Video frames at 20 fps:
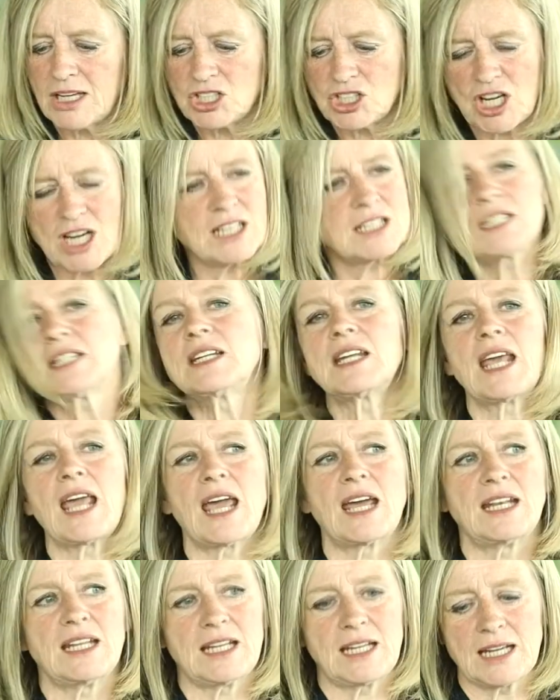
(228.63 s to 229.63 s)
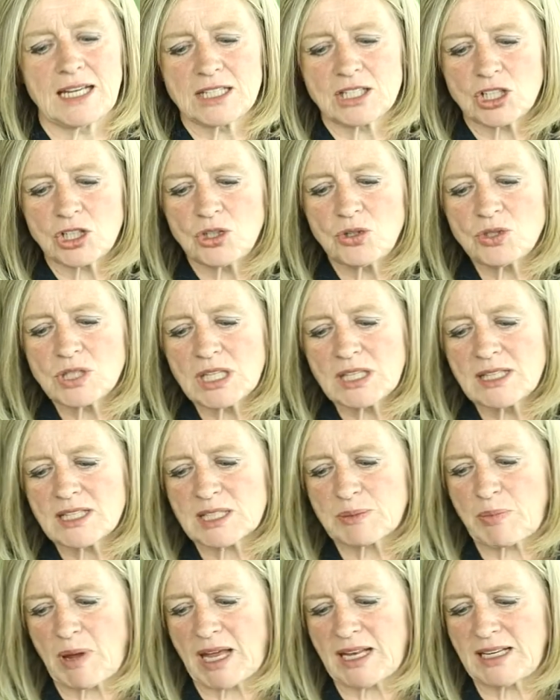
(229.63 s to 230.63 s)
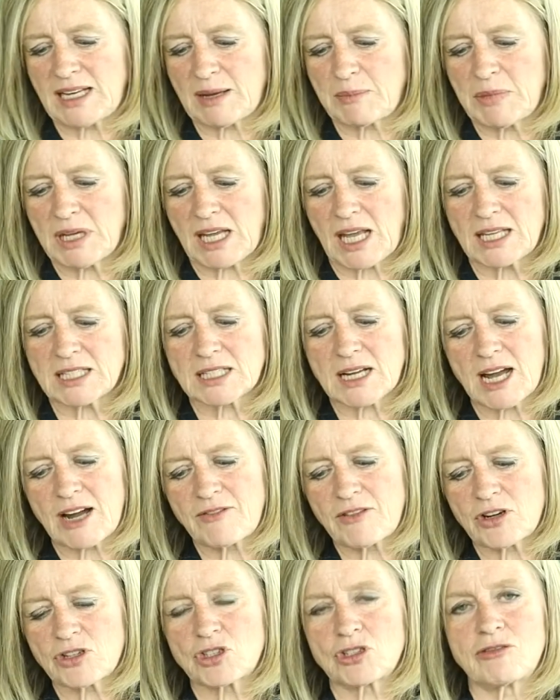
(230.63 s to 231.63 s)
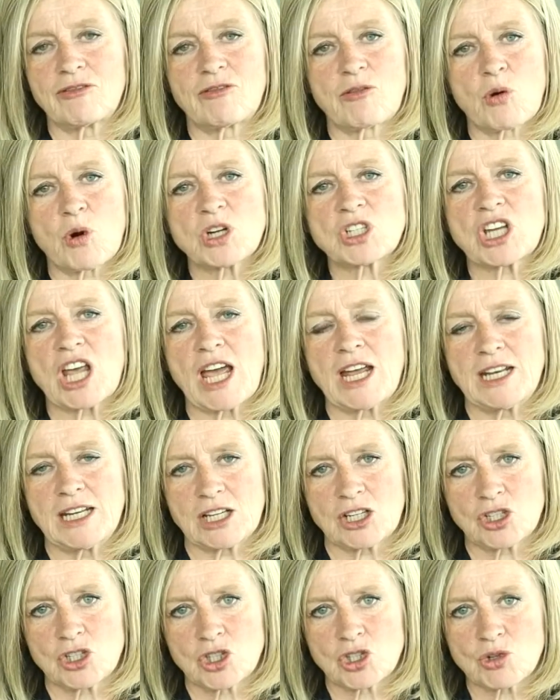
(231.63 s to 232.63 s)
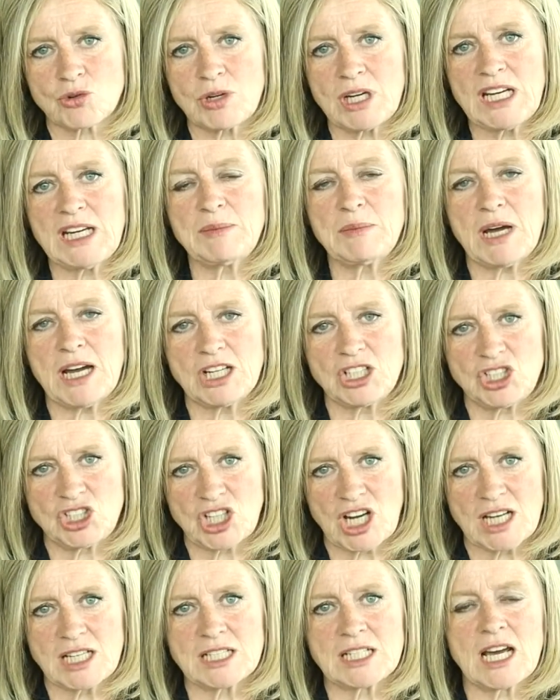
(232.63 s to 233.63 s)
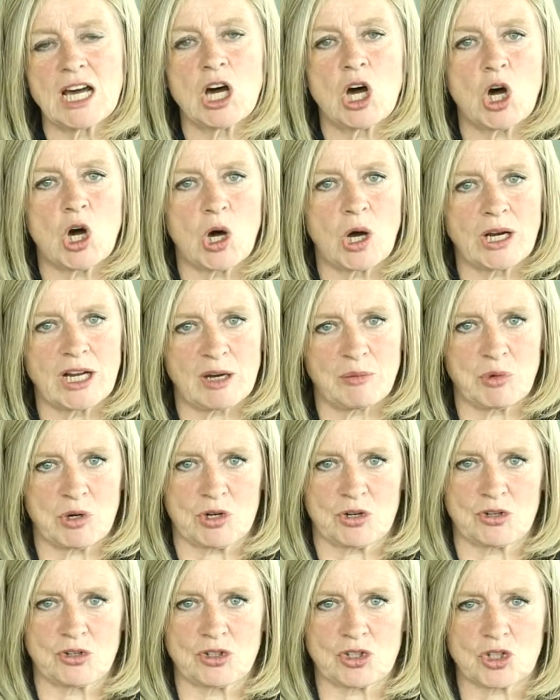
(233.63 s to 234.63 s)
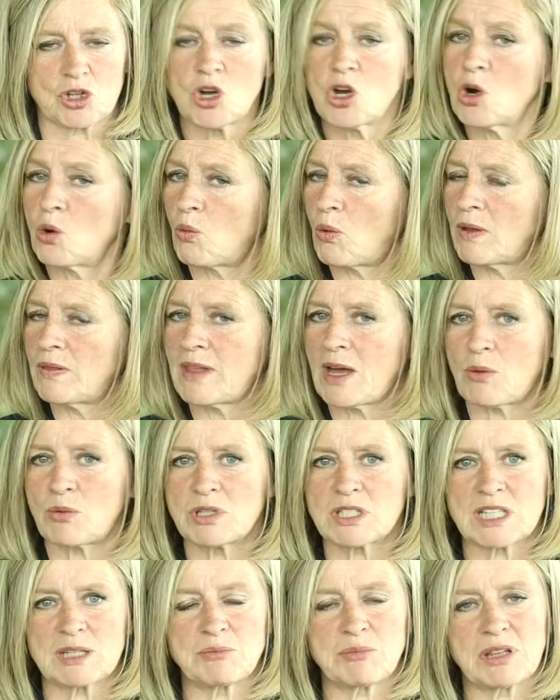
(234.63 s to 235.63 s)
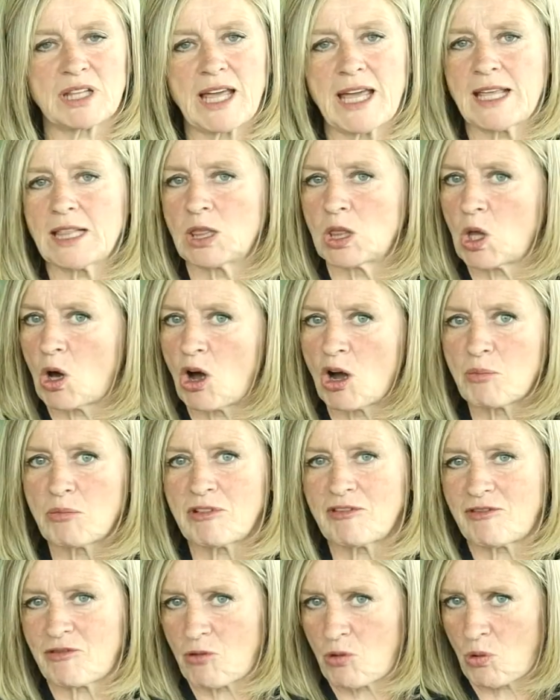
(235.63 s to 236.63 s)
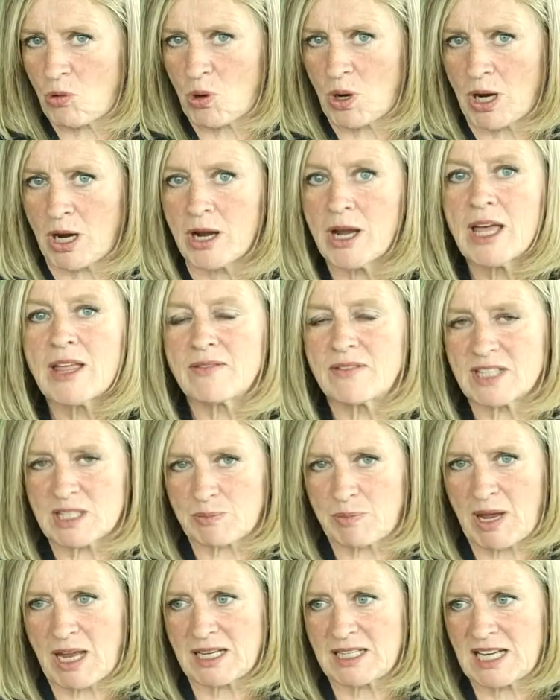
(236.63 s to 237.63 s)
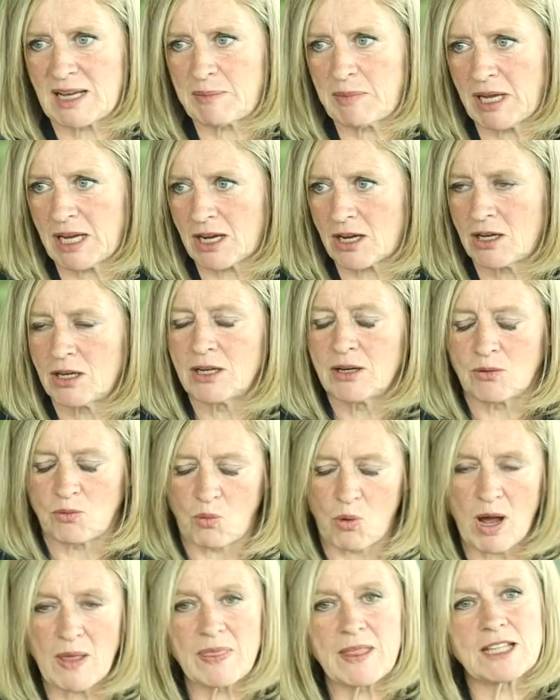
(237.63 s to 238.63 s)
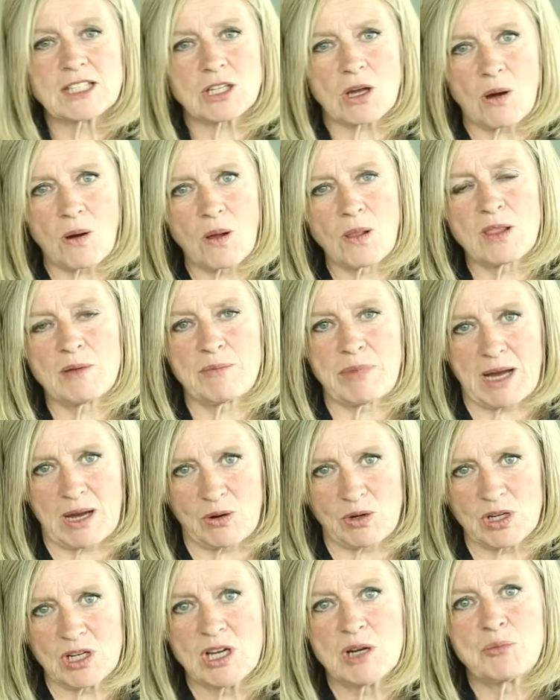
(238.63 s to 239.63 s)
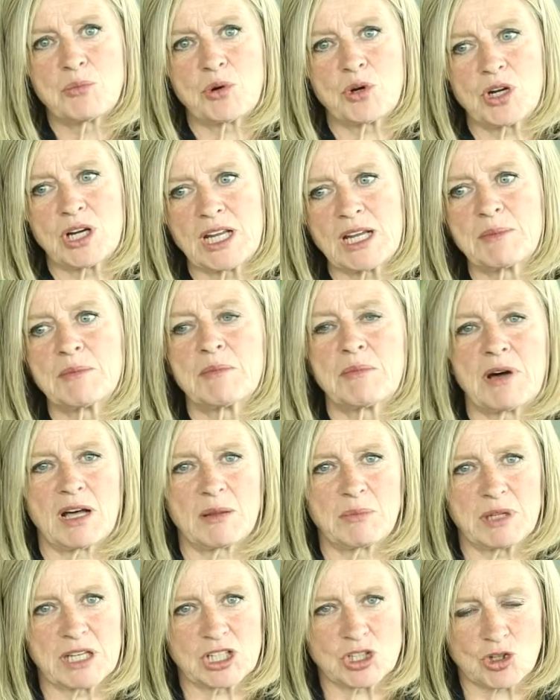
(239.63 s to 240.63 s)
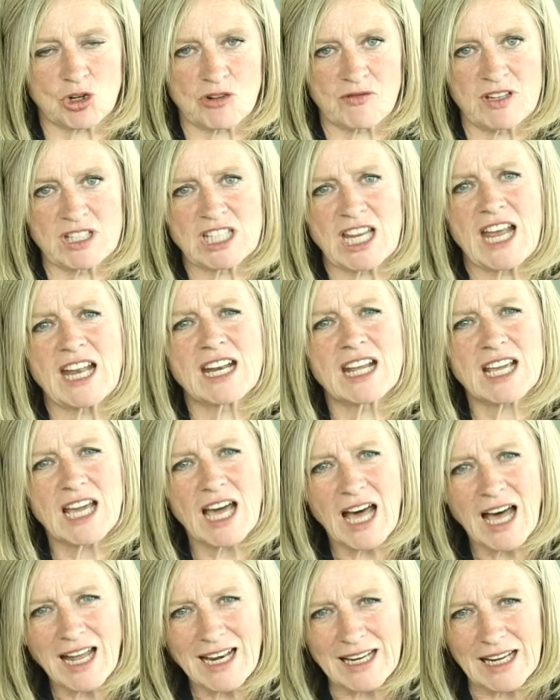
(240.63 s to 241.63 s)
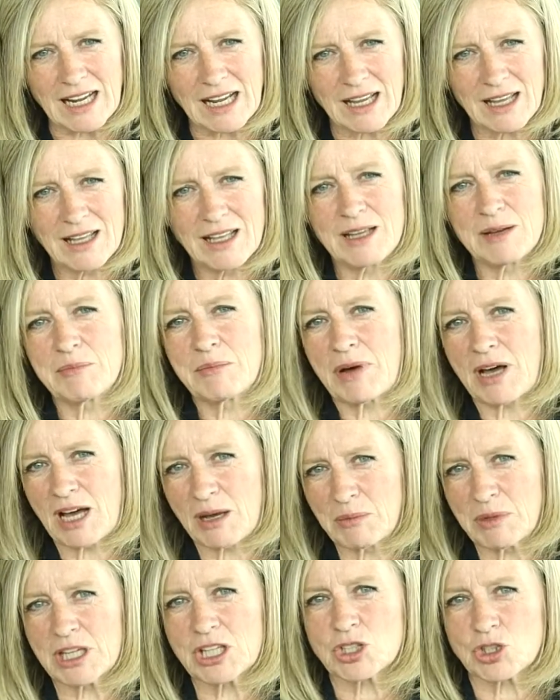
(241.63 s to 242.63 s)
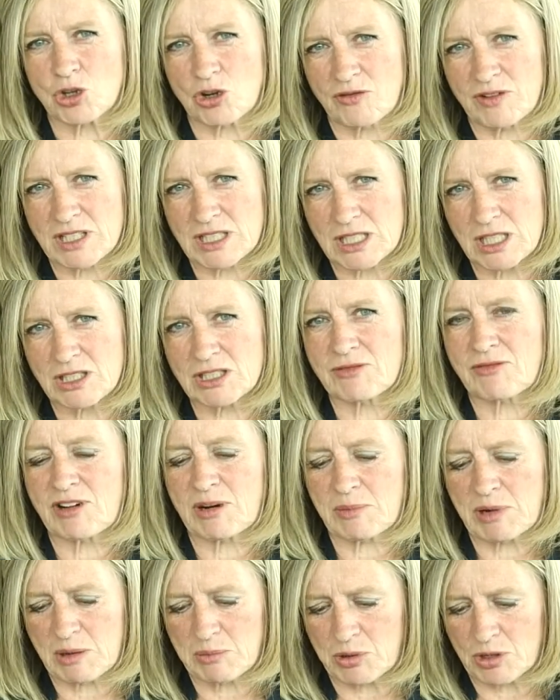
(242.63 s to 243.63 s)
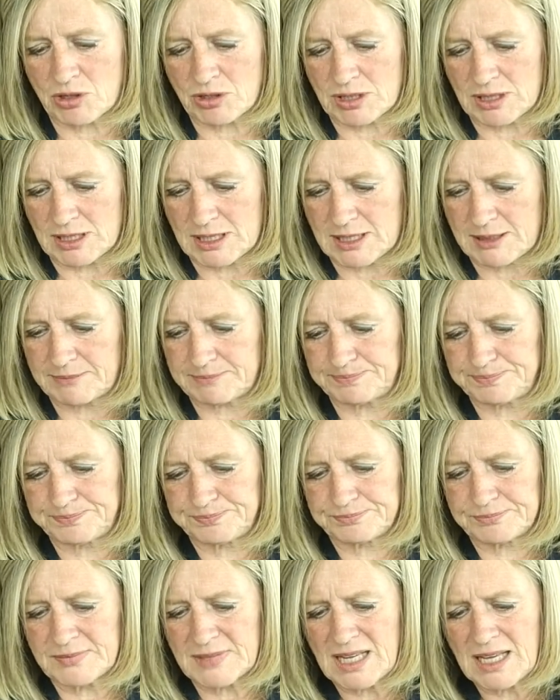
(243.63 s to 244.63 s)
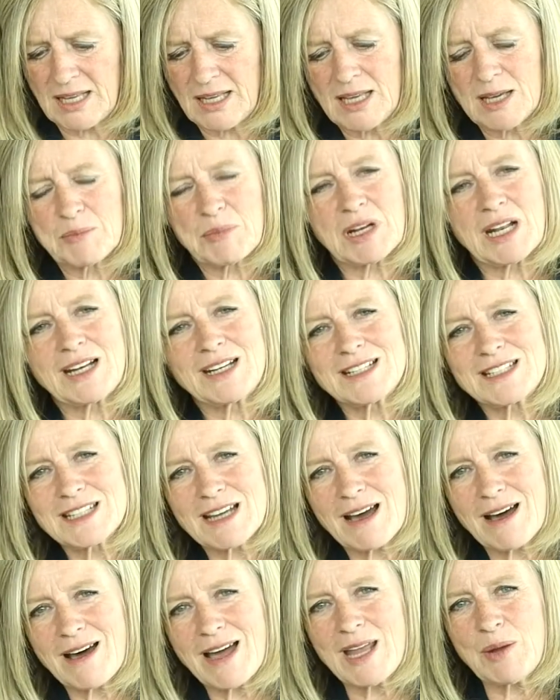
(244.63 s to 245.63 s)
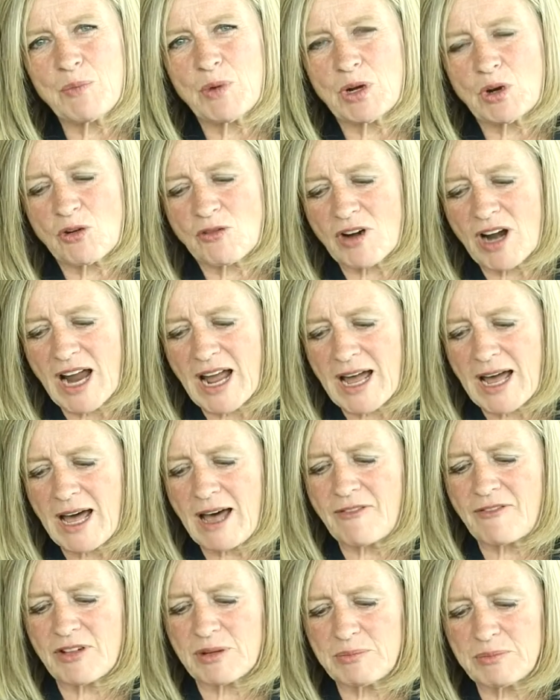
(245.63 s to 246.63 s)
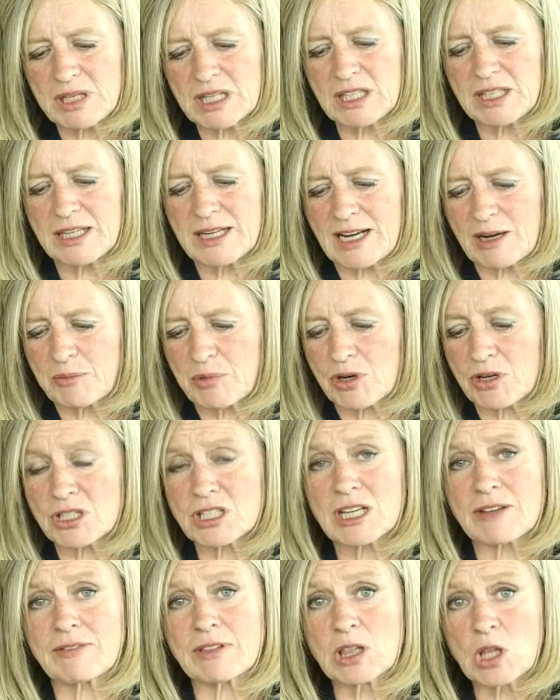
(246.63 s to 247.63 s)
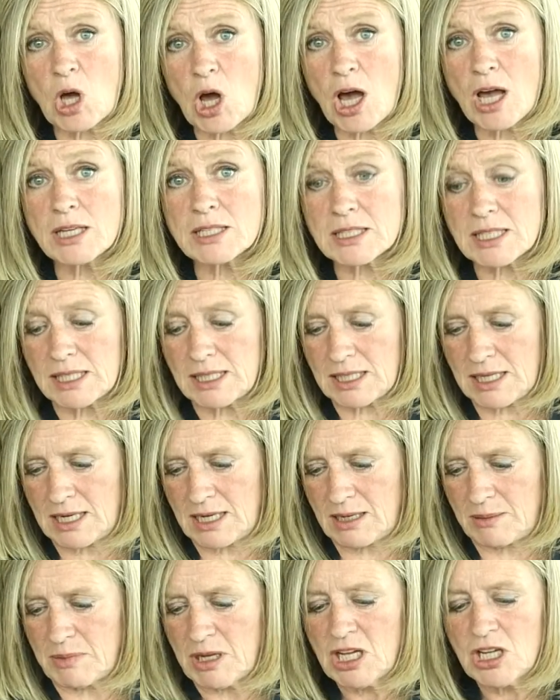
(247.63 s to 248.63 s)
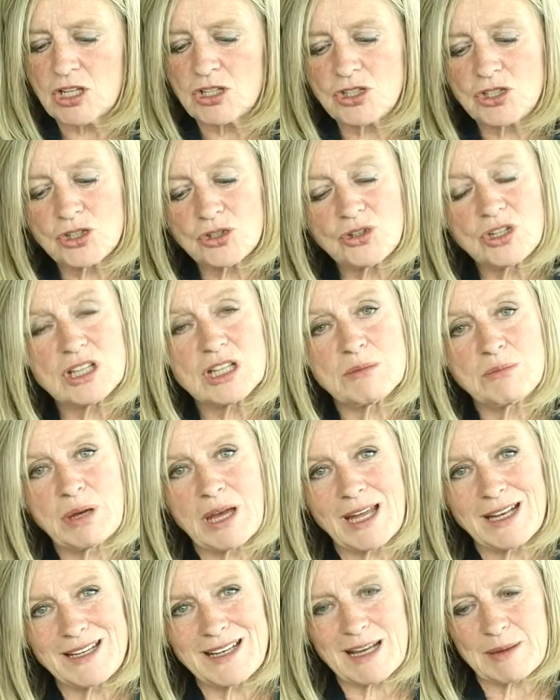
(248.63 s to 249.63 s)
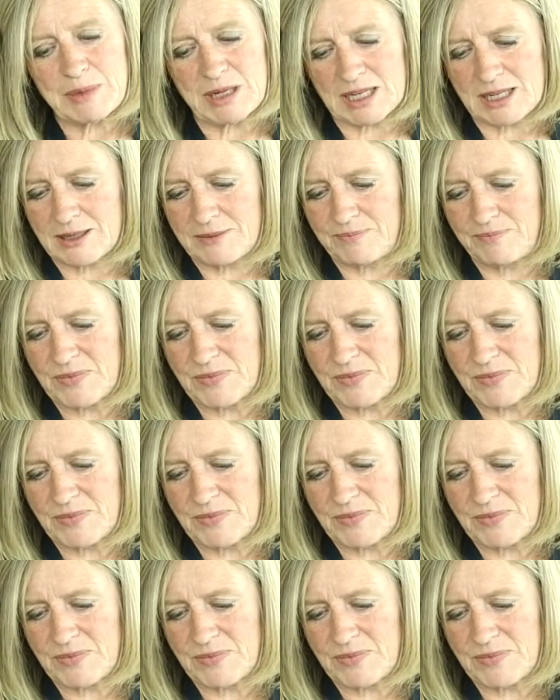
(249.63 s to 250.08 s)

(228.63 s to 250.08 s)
Jason Kenney is using this pandemic as cover to force an extreme agenda on Albertans, one that was in play long before this pandemic, one that's all about putting public servants and cutting public services from Albertans. But at a time when over 500,000 Albertans have lost income due to the pandemic,